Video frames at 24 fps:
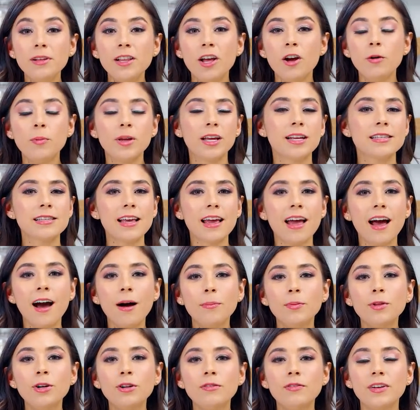below because I
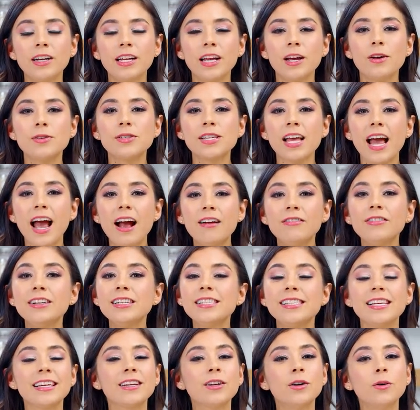upload videos every
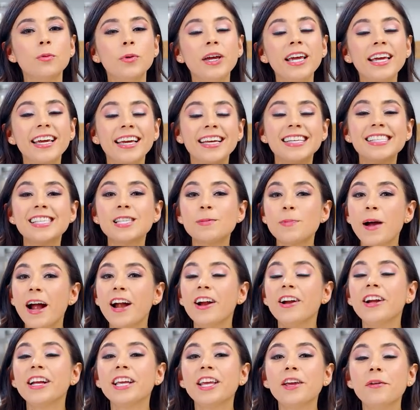single week
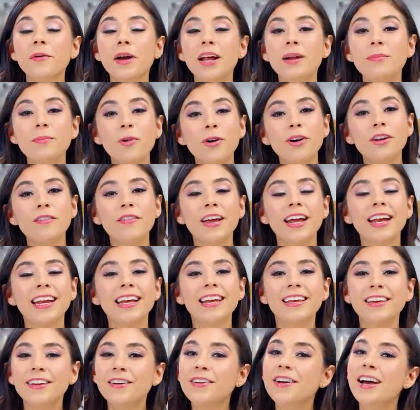inspiring you and
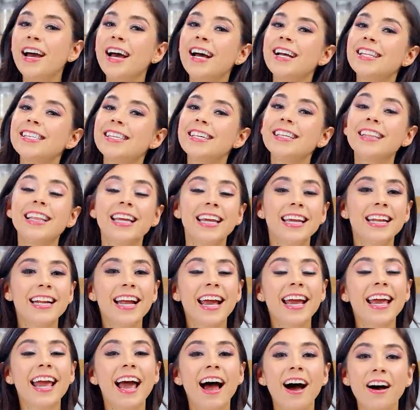motivating you to lead
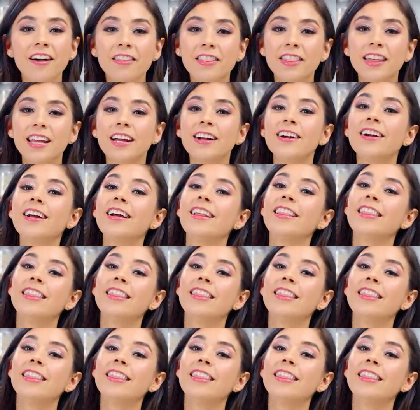a healthier